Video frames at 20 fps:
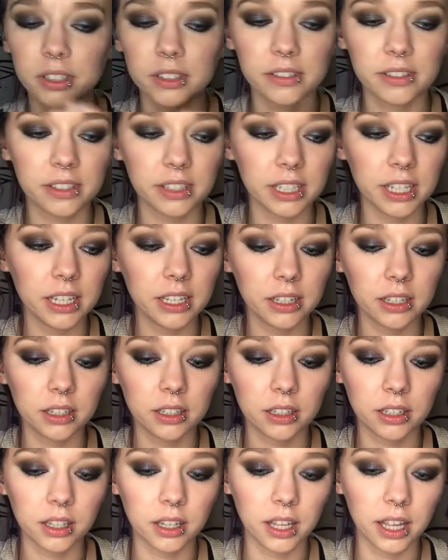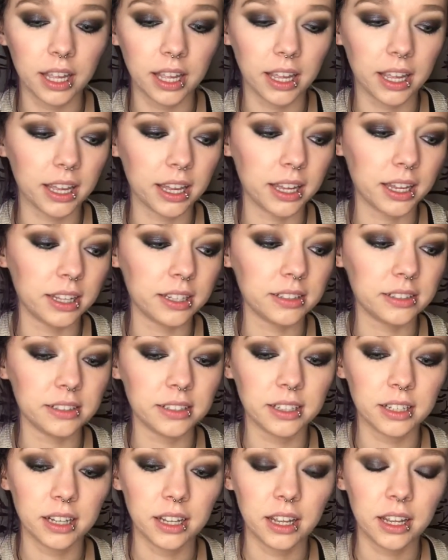sleek
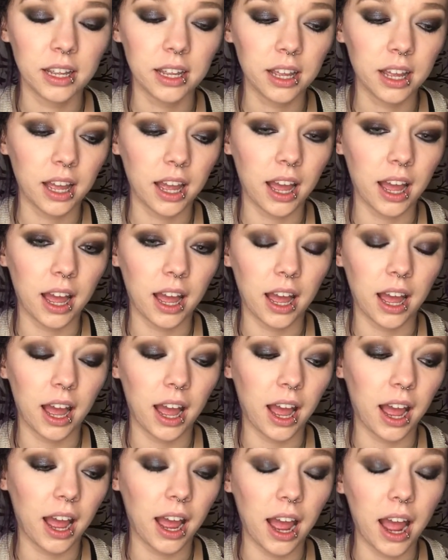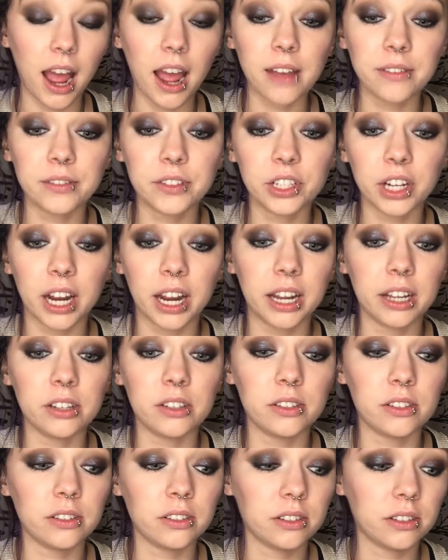and I've tried
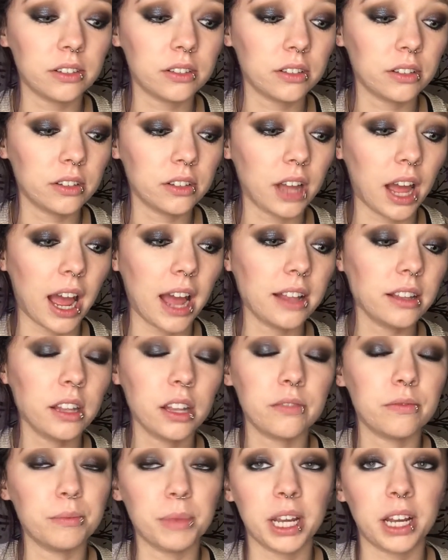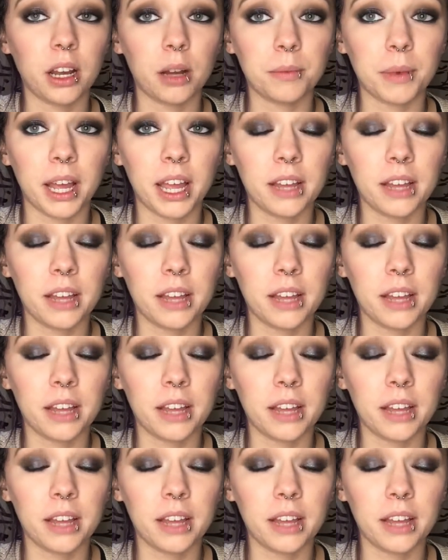I love makeup.